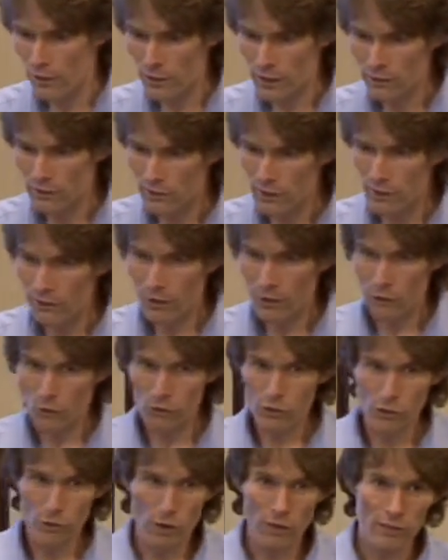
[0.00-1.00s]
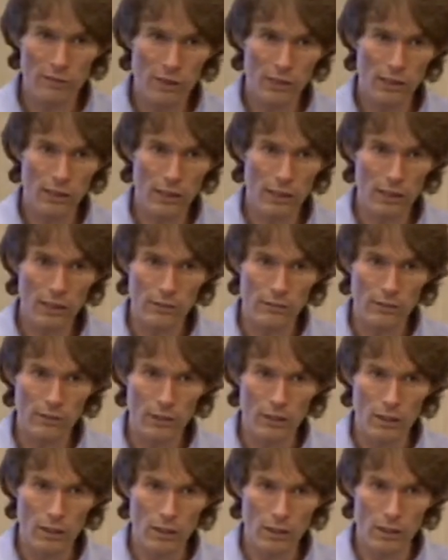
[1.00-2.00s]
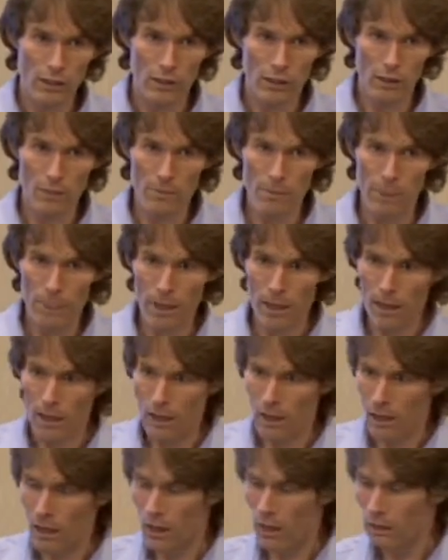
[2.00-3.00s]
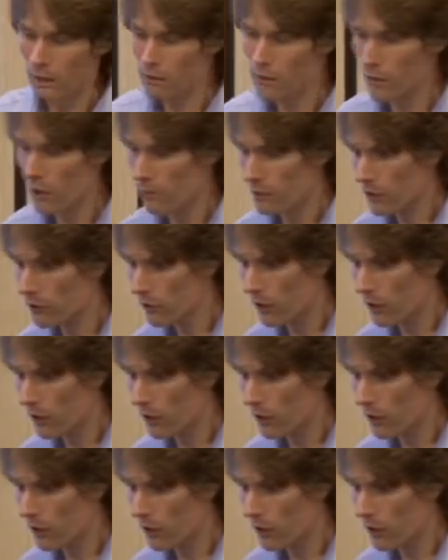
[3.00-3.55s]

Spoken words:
that is difficult to articulate. So, for